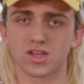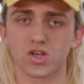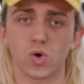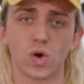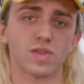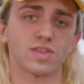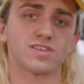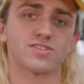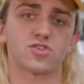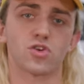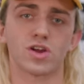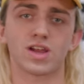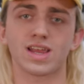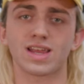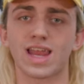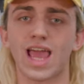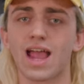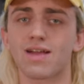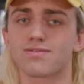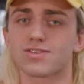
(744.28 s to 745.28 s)
Doing this during
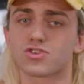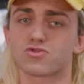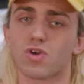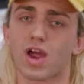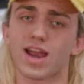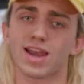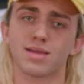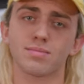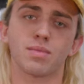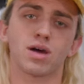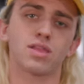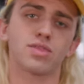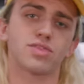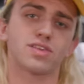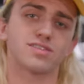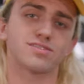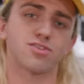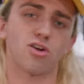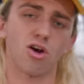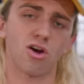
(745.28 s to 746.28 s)
an average riding month
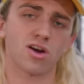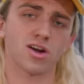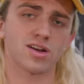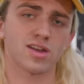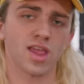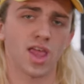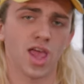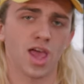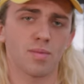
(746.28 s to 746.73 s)
is hard